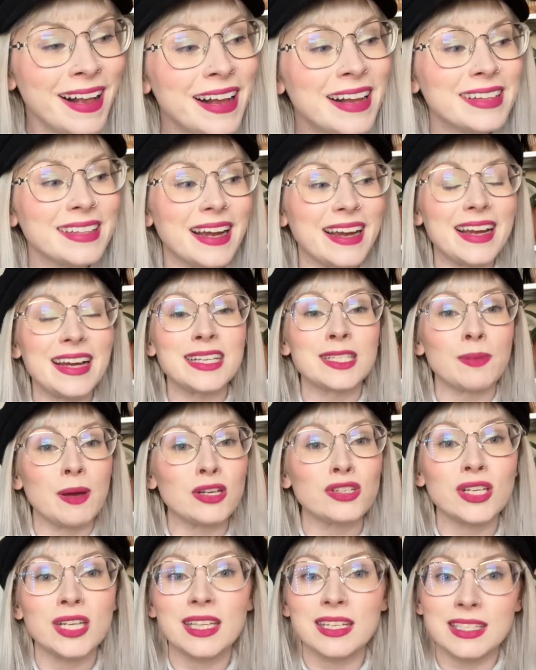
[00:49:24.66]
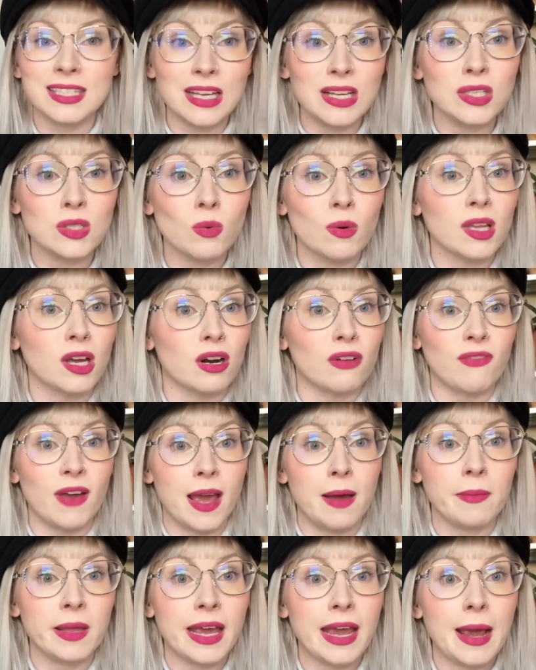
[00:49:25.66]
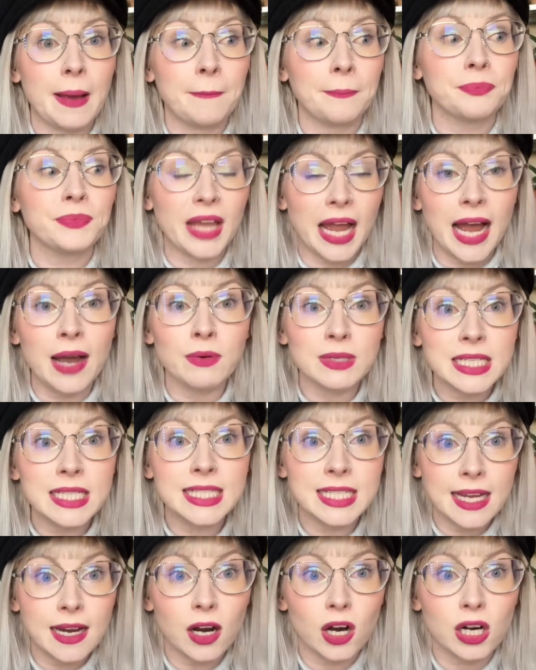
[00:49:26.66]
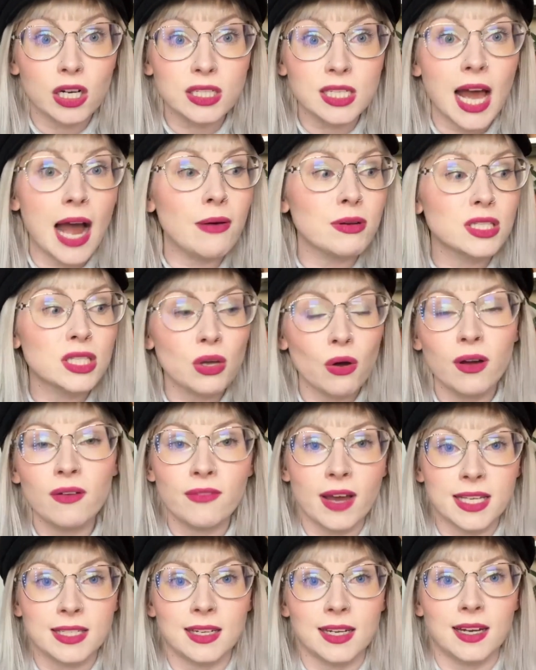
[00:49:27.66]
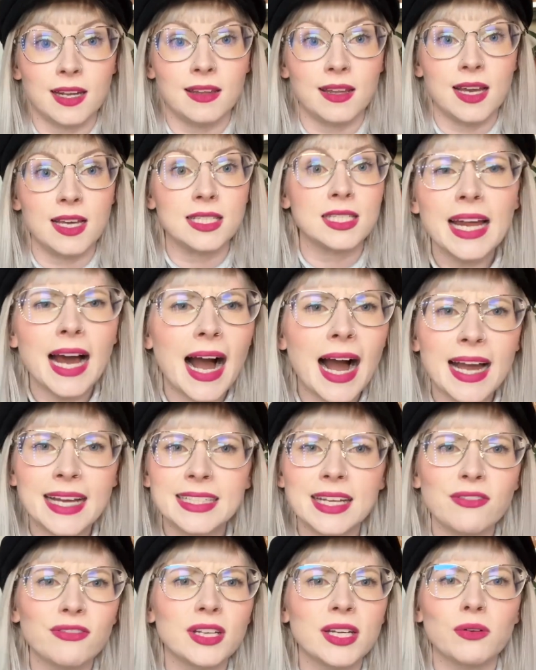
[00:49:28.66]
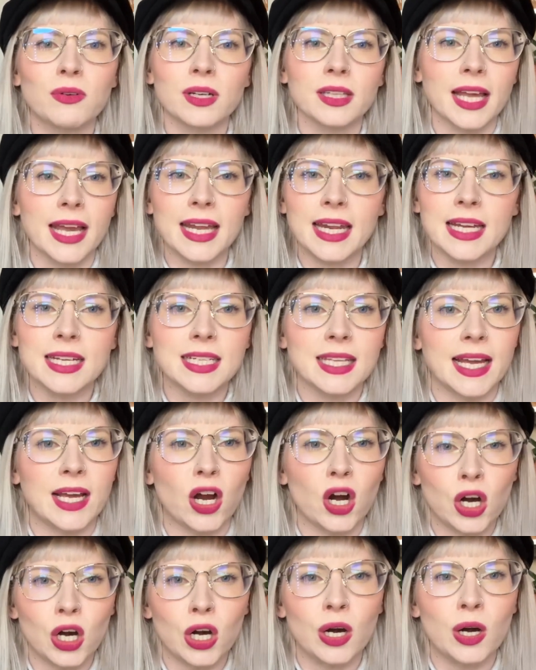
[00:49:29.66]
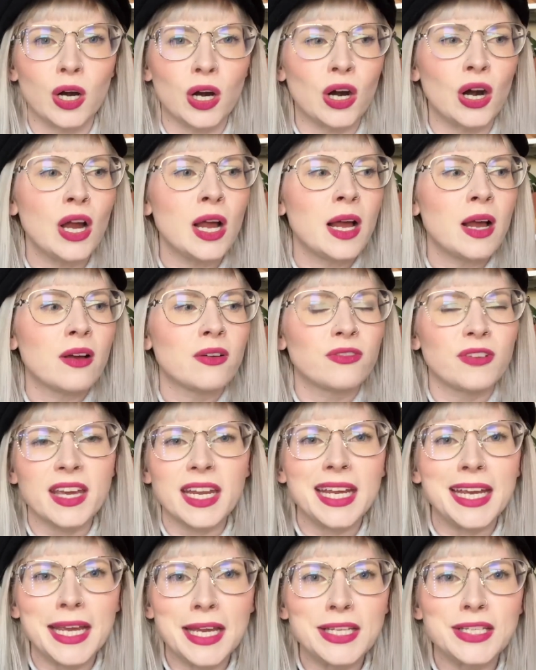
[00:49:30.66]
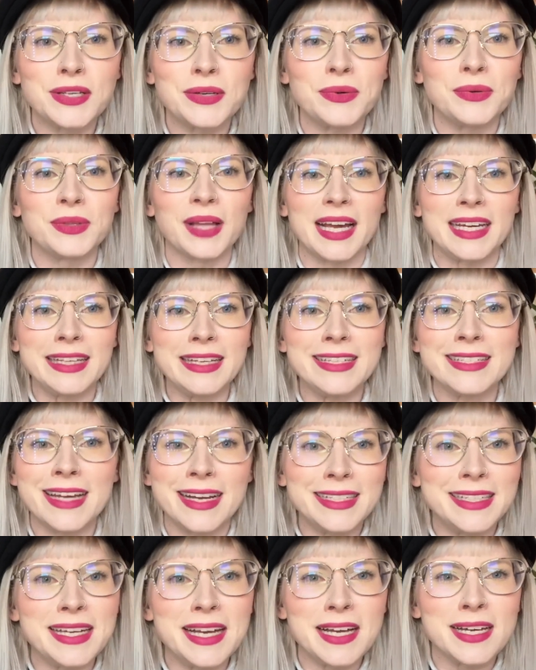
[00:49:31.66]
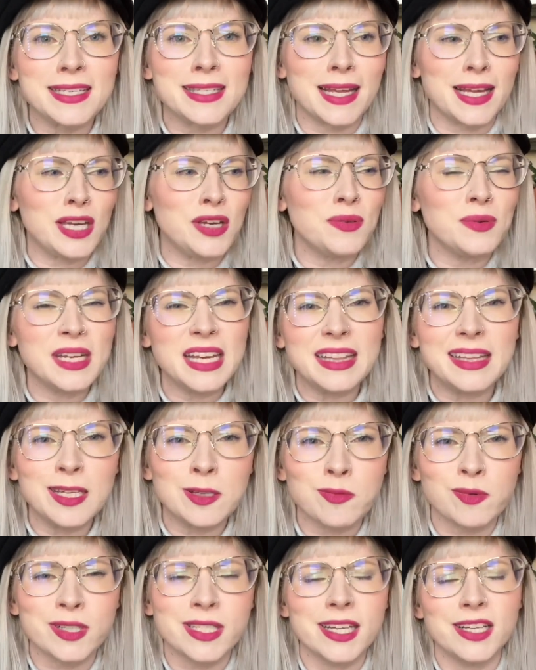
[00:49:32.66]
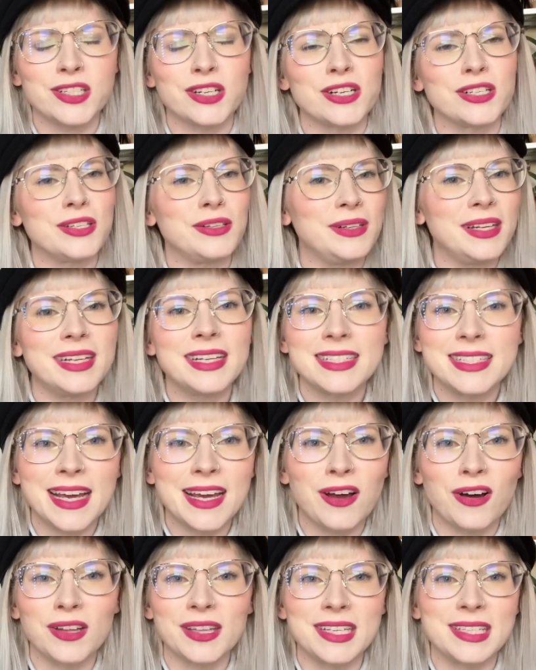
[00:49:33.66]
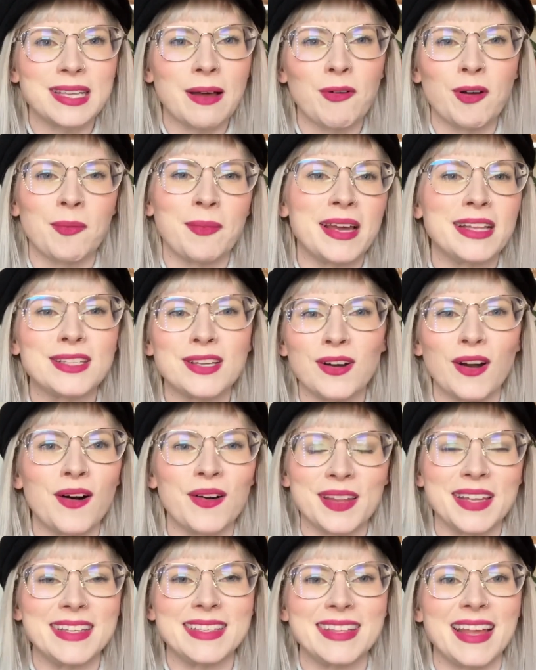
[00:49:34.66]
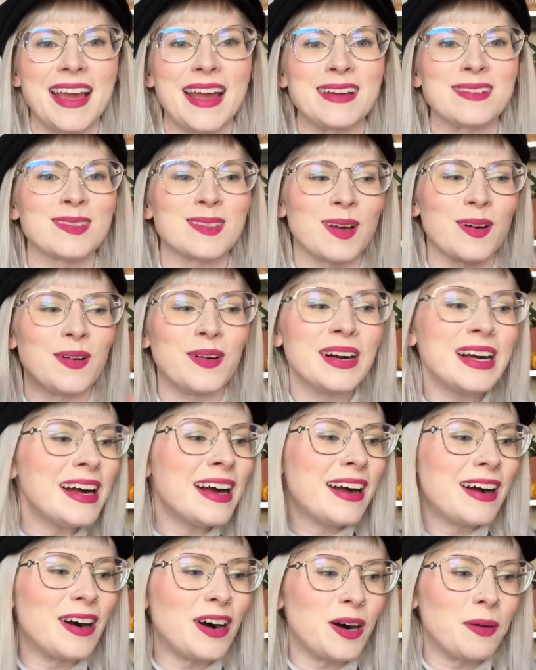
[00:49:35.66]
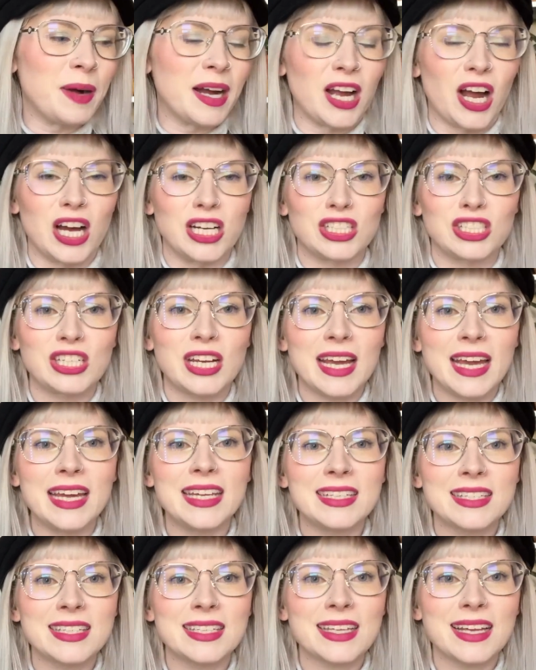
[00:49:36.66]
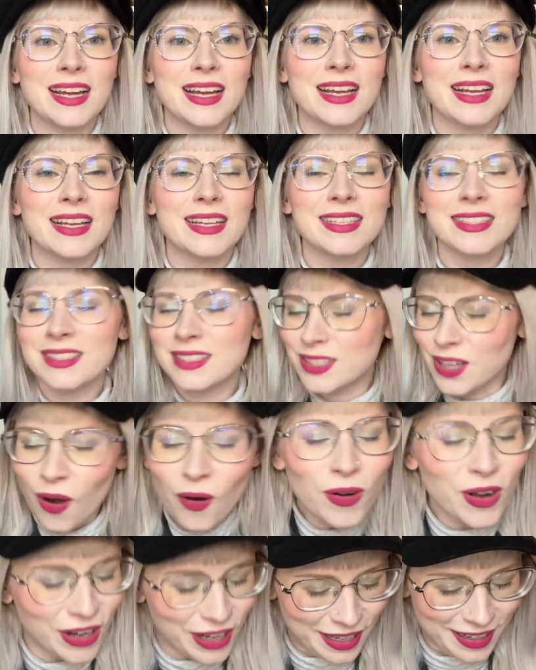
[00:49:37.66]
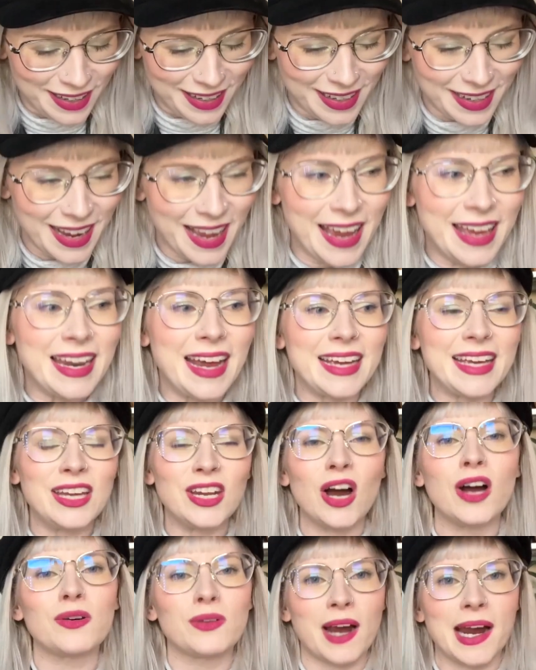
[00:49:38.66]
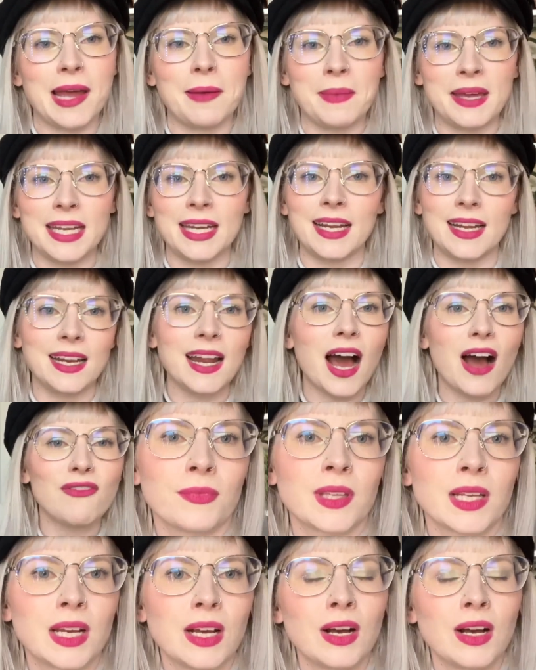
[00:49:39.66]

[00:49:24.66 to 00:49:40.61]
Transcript: like, especially the scenes with her family, I was in tears. I was so invested in this. I definitely related to like her feeding into like these ideas, like you need these procedures, you need to take all these supplements and all these things. So, oh my gosh, it's so good and I cannot recommend it enough.